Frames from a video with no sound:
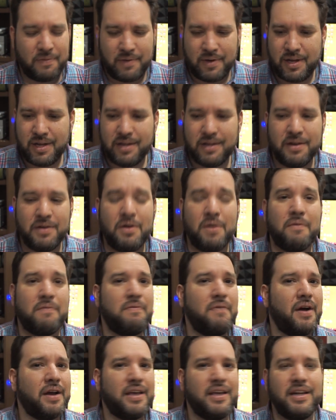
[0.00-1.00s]
I don't know,
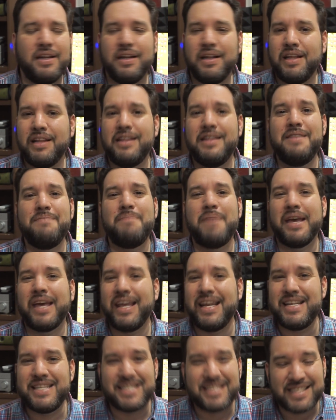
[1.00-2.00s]
fucking, it didn't make
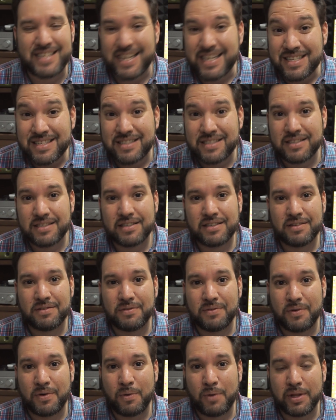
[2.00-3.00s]
any sense
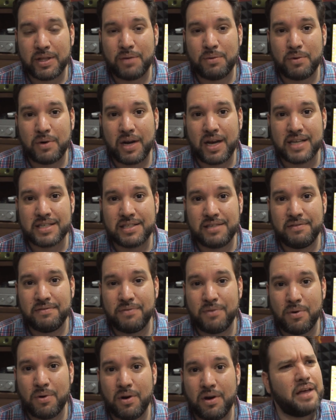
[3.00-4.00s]
for what they were asking for.